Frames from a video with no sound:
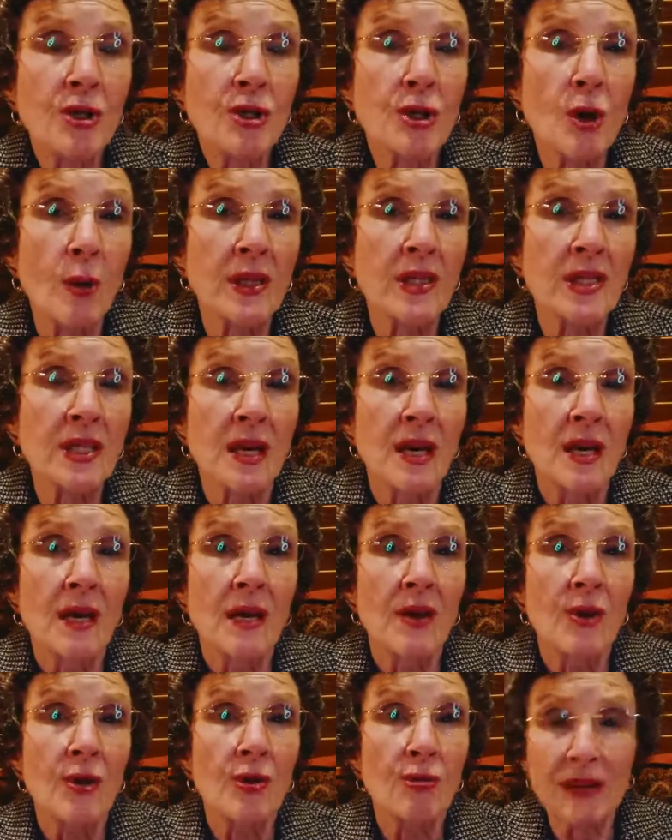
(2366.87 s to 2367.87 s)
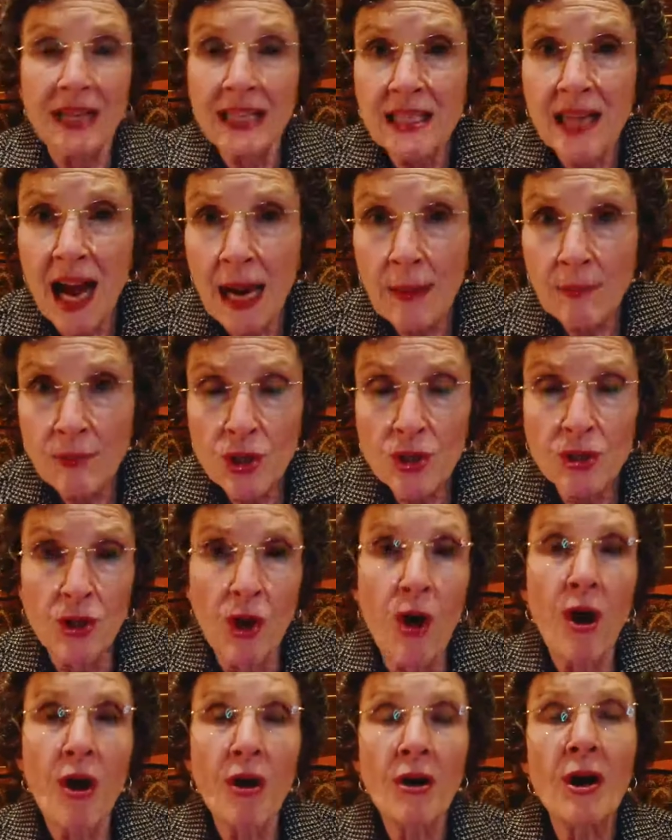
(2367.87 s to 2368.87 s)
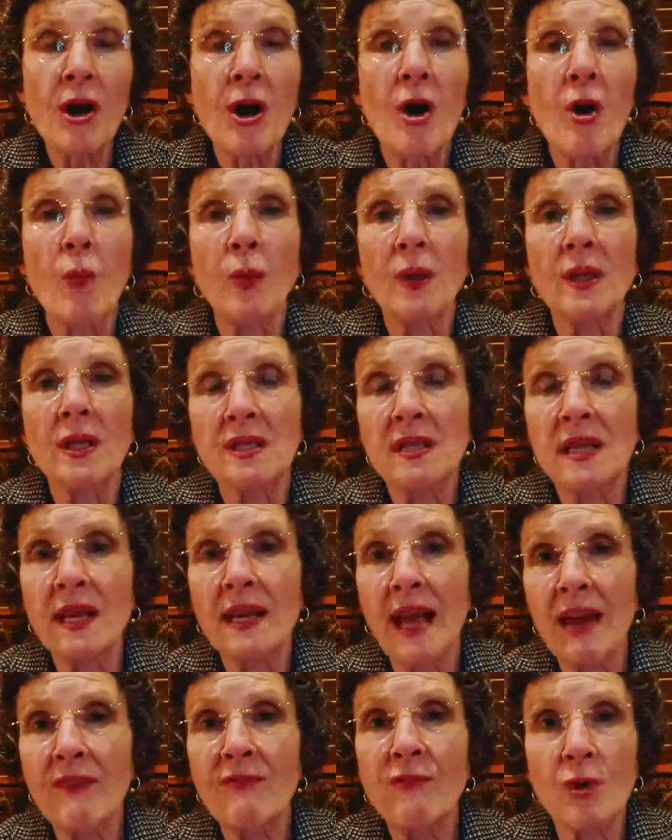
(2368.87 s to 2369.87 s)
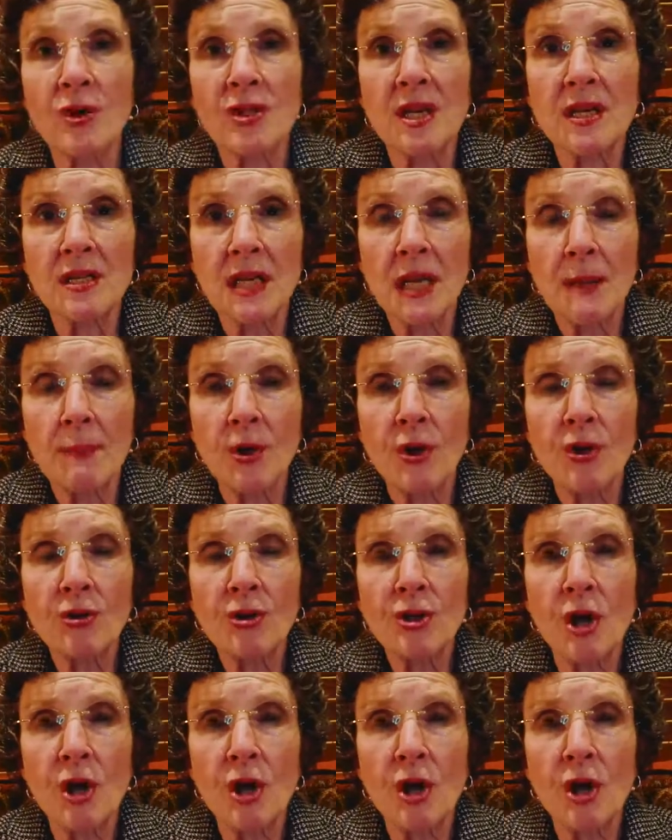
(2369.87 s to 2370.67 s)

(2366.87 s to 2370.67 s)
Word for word: So it's three times as long with the CDK4/6 inhibitor.